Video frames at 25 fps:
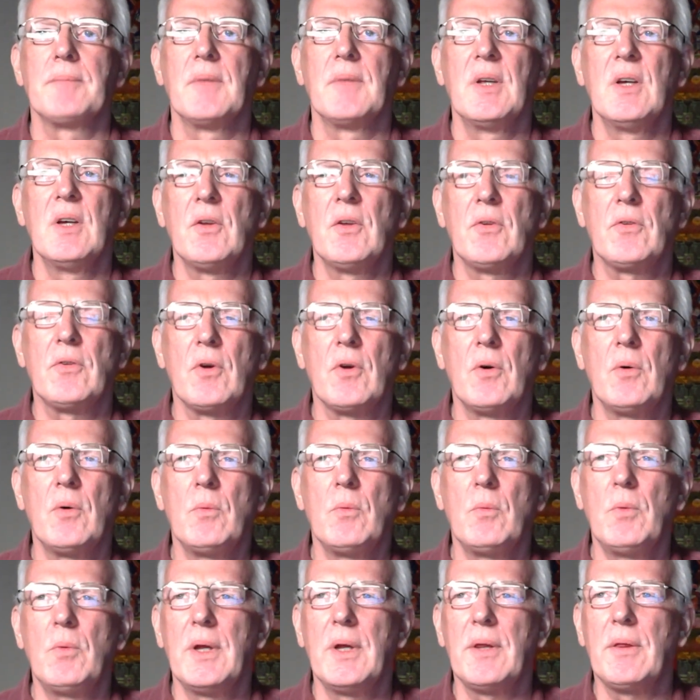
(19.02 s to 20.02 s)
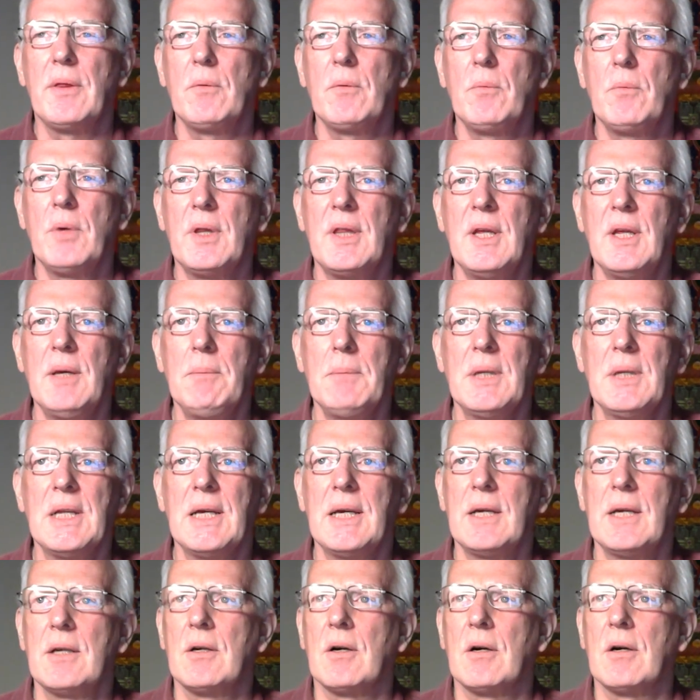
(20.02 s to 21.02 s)
So with
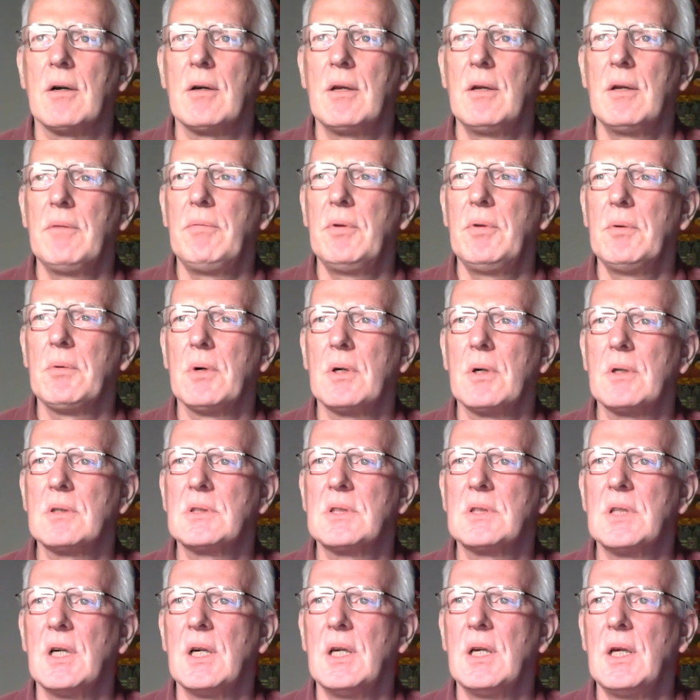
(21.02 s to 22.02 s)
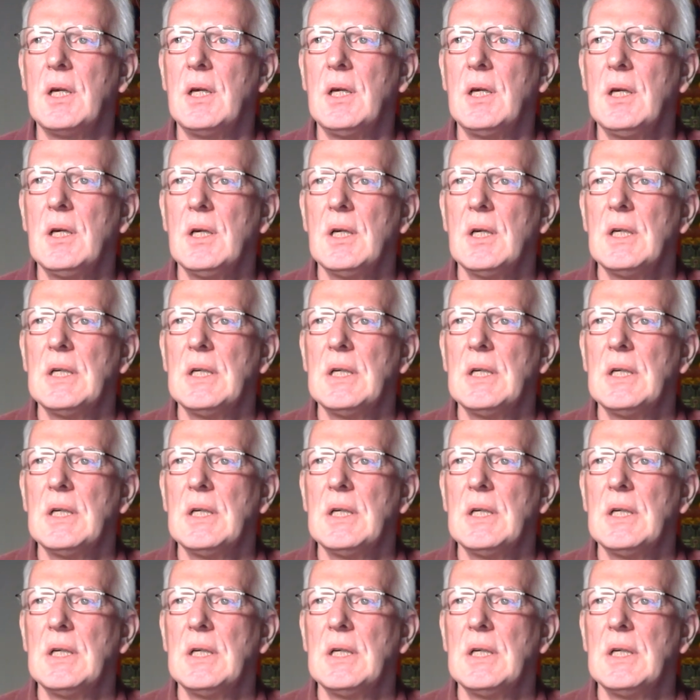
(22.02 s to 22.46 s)
Himalayan art, if you want to study